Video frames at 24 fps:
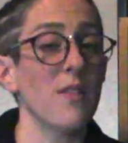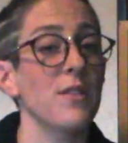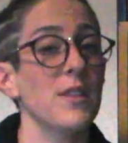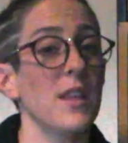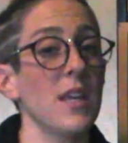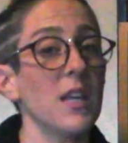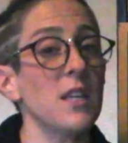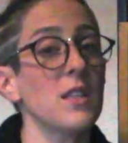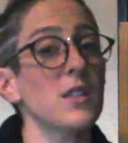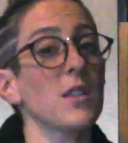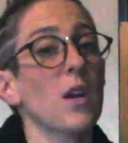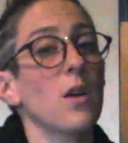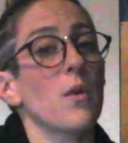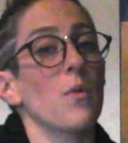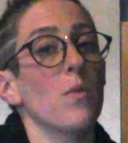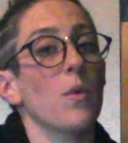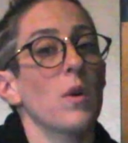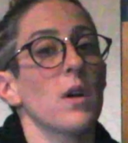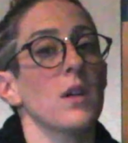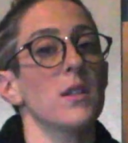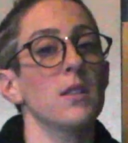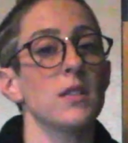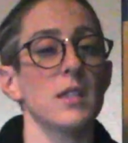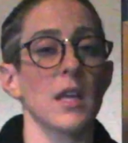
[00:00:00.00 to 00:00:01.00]
These are
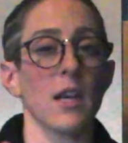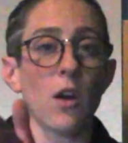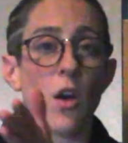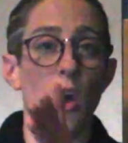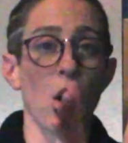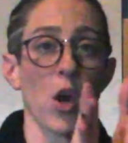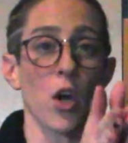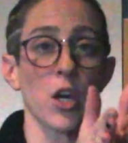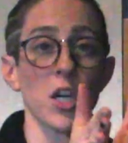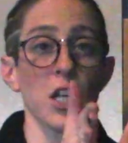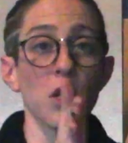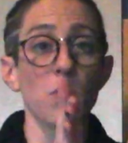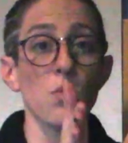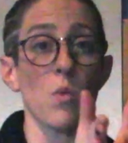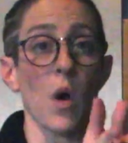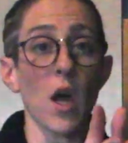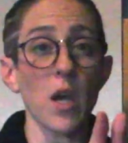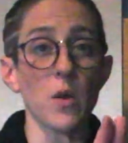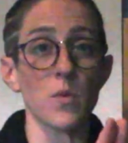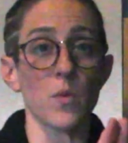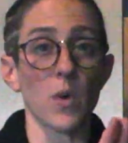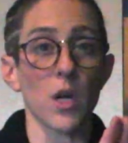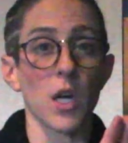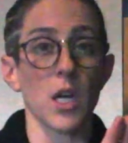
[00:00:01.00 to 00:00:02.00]
words that are already
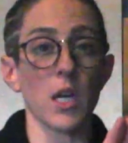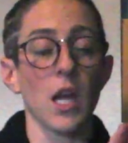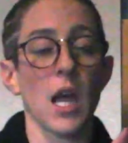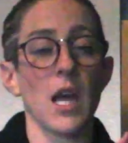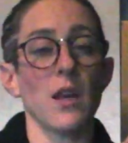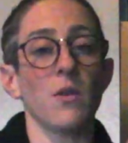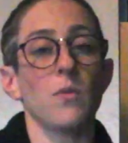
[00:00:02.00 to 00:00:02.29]
one word,